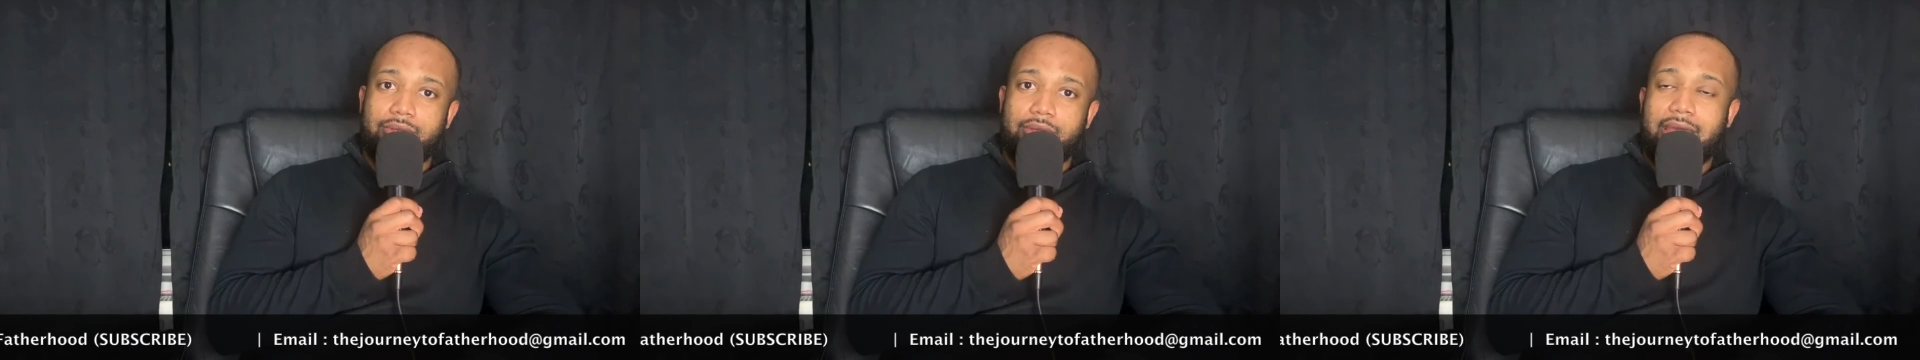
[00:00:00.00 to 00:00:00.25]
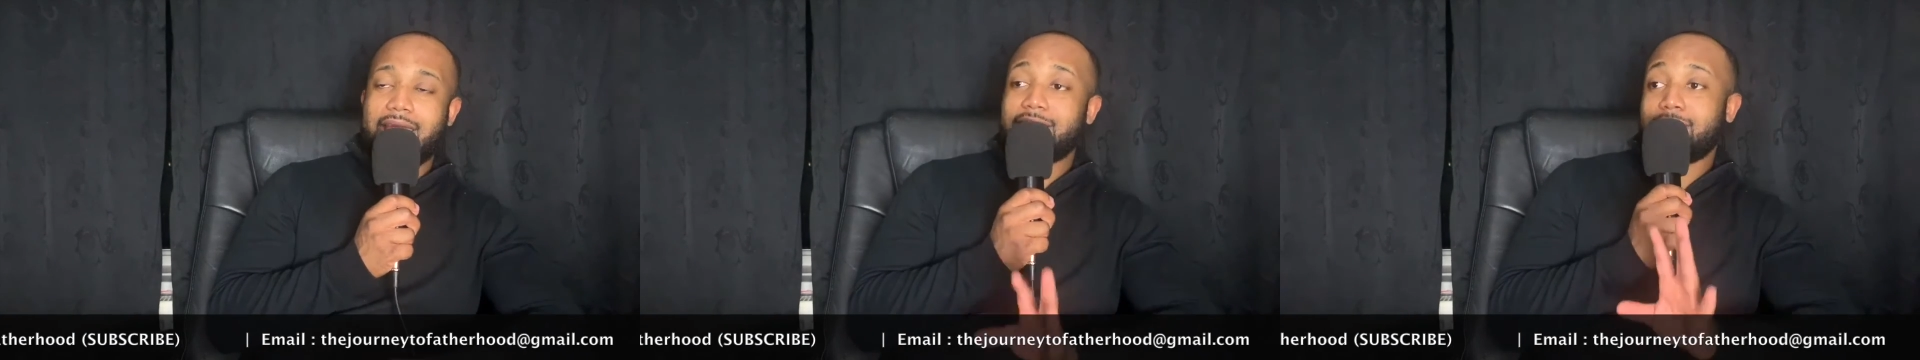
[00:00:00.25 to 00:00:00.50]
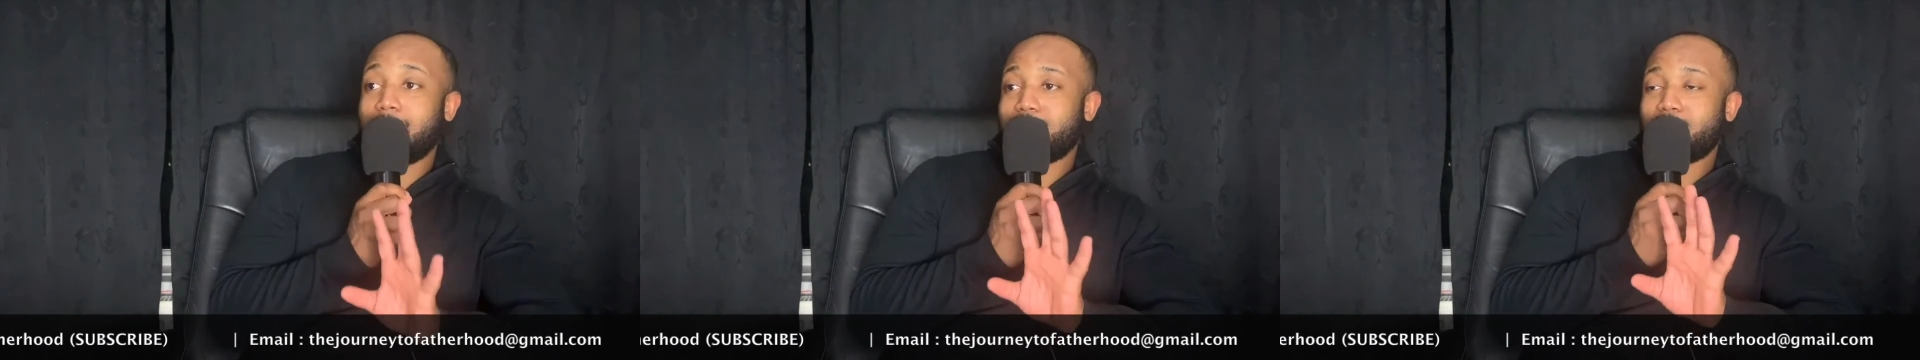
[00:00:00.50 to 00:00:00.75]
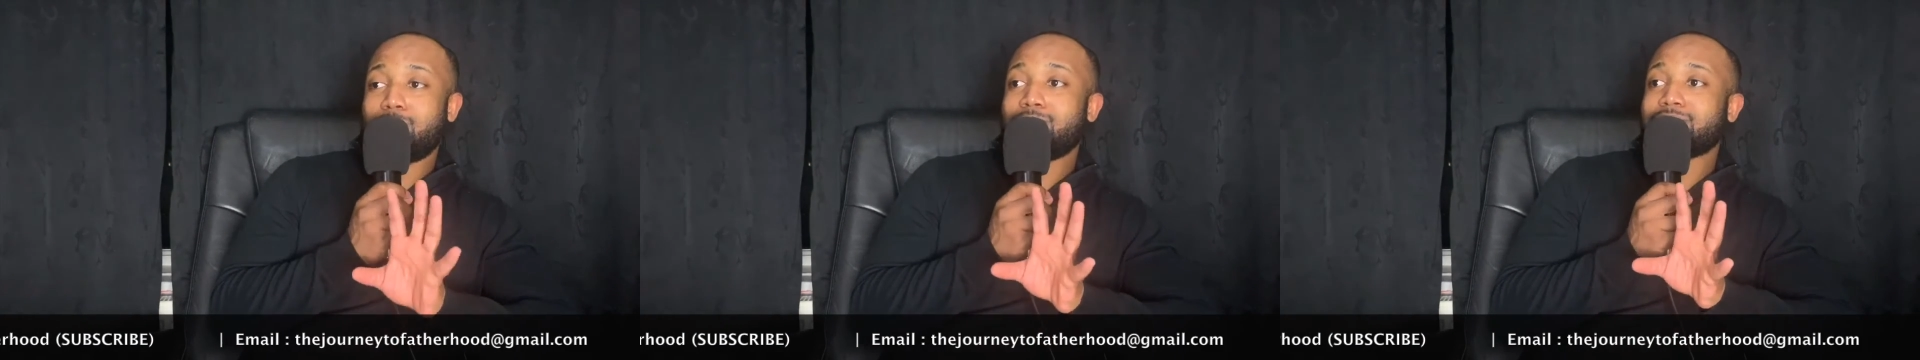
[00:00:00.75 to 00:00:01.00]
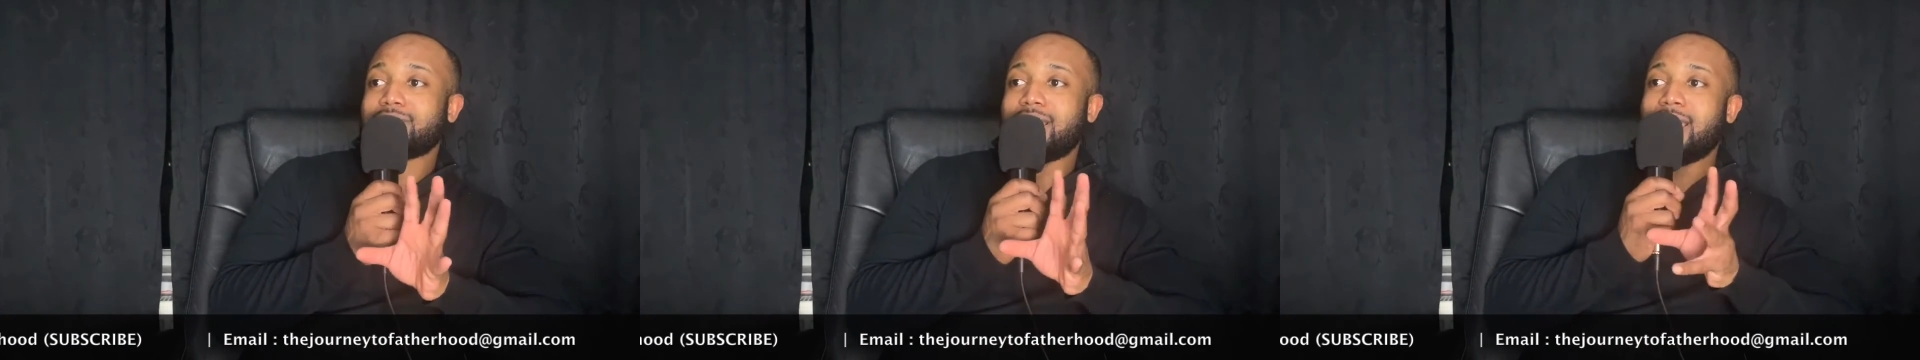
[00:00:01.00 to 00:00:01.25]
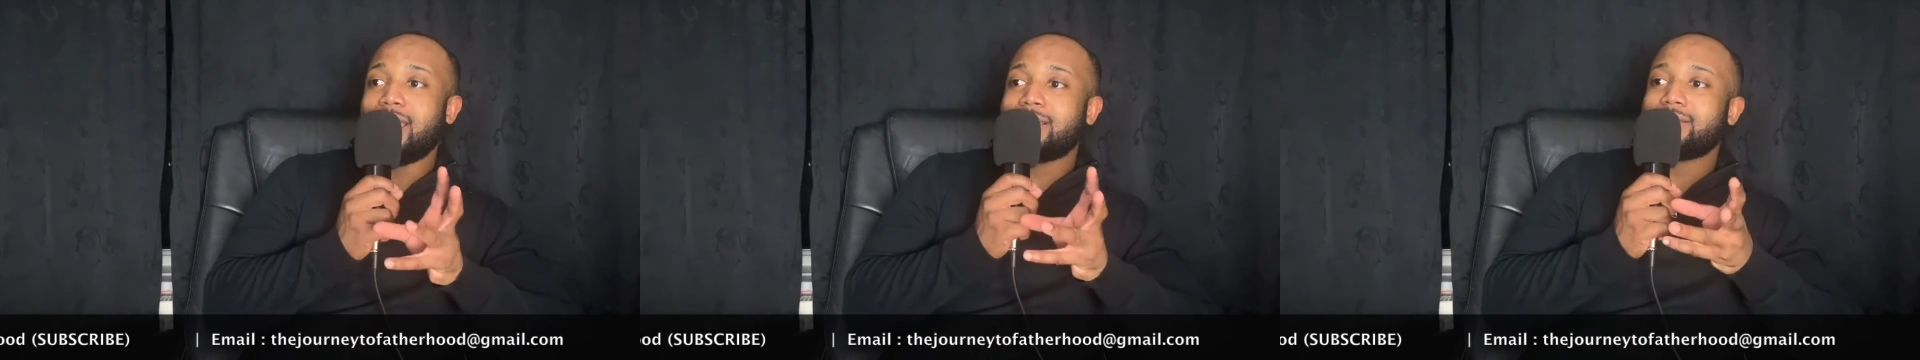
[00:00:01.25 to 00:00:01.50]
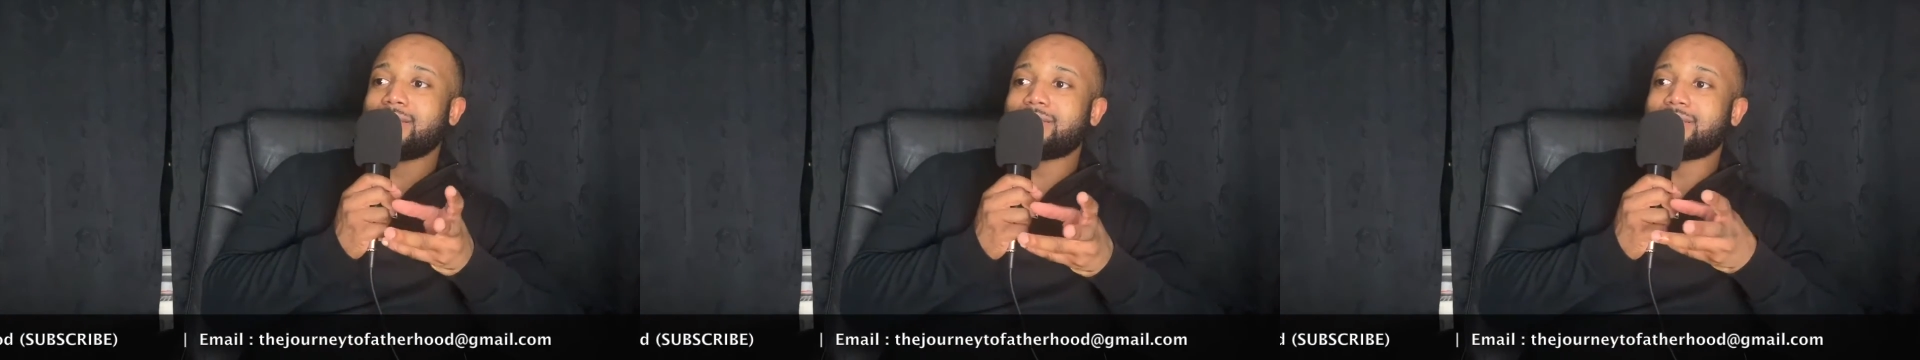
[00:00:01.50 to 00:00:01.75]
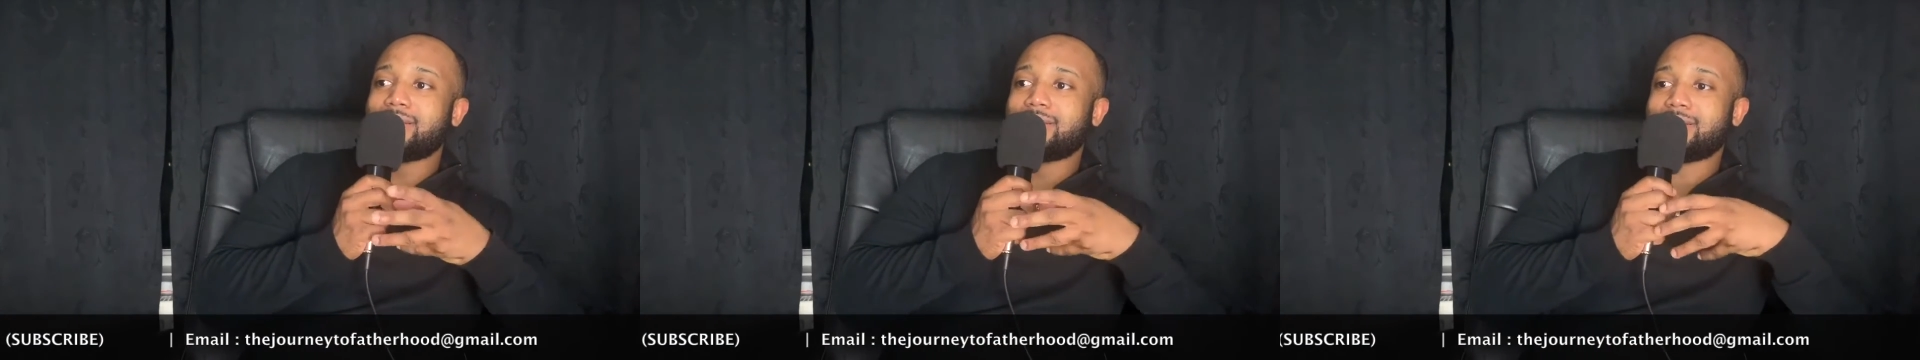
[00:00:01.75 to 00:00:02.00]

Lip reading: And of course, the